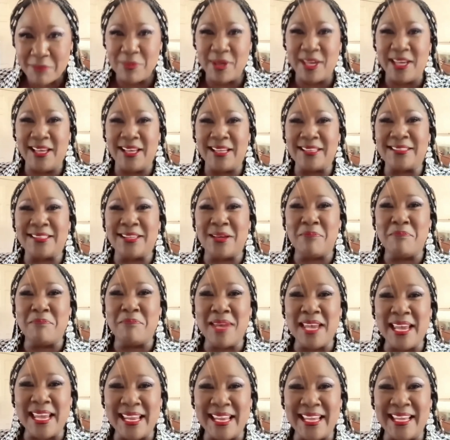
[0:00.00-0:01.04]
Because the
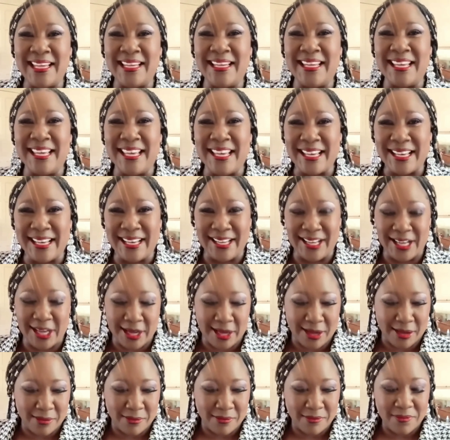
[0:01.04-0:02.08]
median
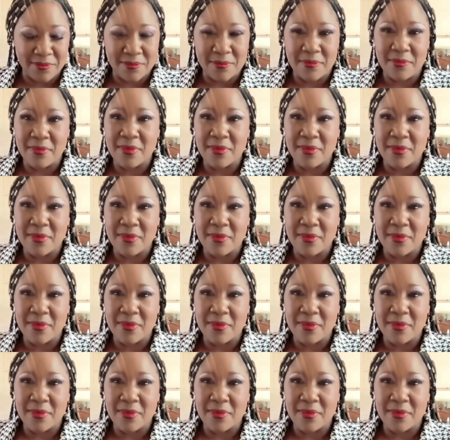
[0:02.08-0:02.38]
income